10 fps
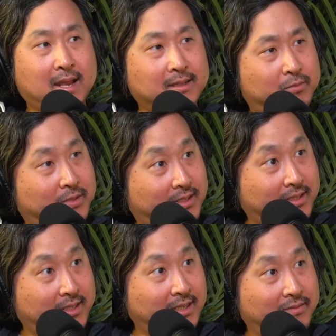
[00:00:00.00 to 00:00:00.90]

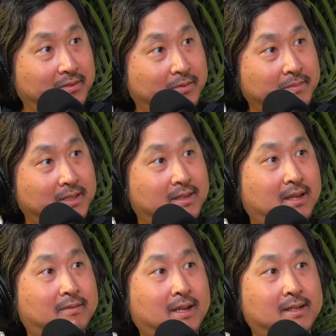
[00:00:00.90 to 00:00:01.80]
Really, even women
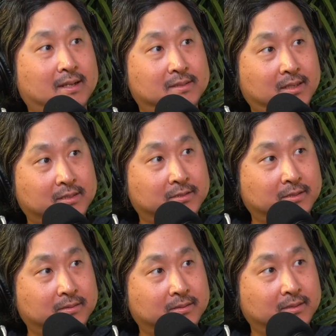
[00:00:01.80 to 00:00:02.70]
have high
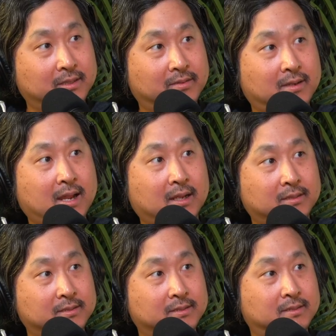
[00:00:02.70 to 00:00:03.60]
testosterone if they're
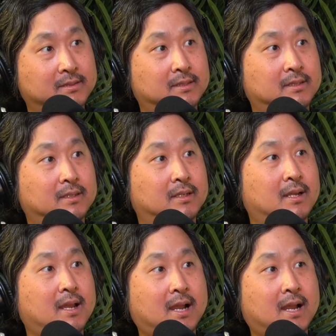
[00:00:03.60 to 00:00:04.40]
actors.